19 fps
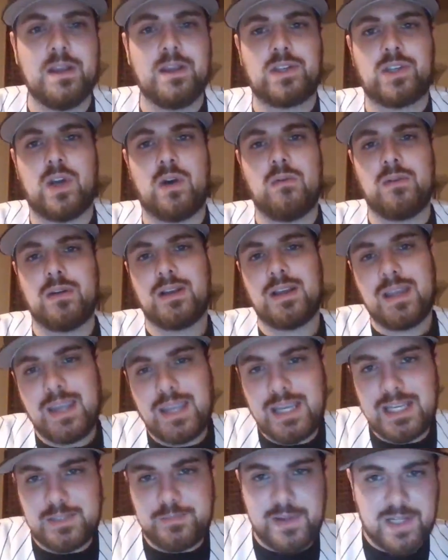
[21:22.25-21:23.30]
So
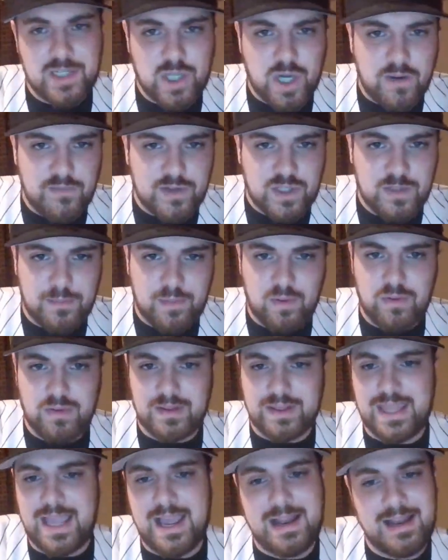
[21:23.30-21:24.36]
he's been
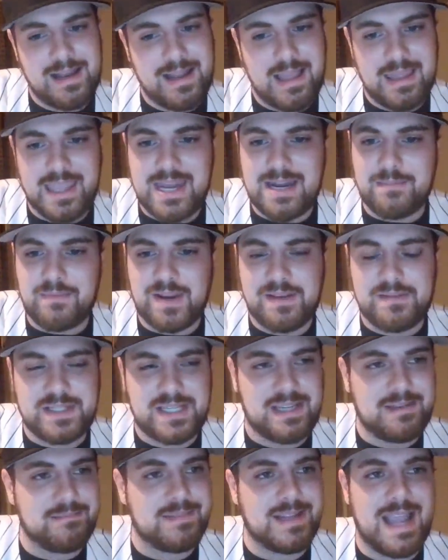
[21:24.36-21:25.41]
serviceable. That Atlanta Braves
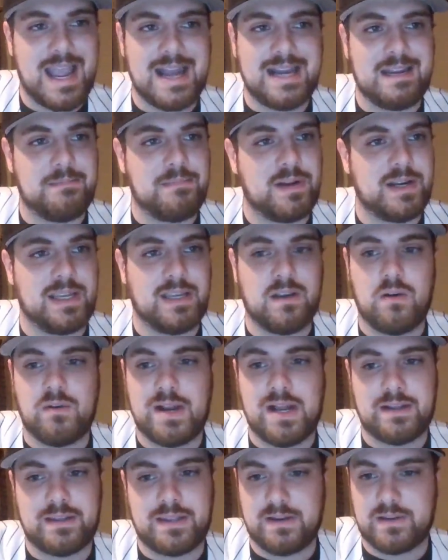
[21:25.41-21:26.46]
team, anybody
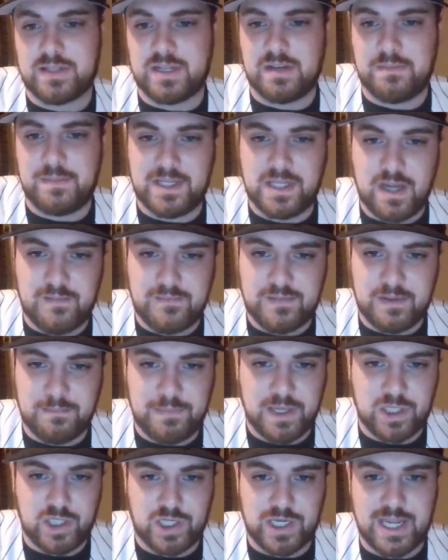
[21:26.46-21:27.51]
going out there is going to be tough to
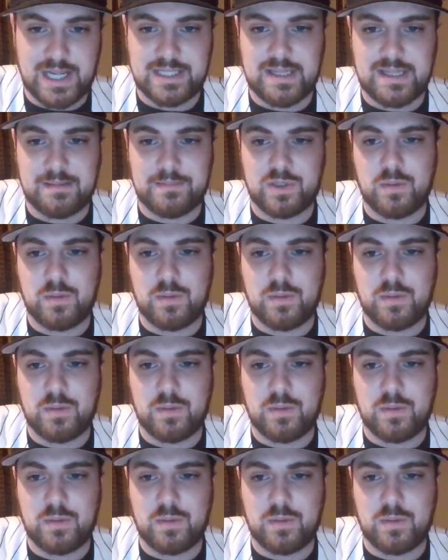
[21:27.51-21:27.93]
pitch against them.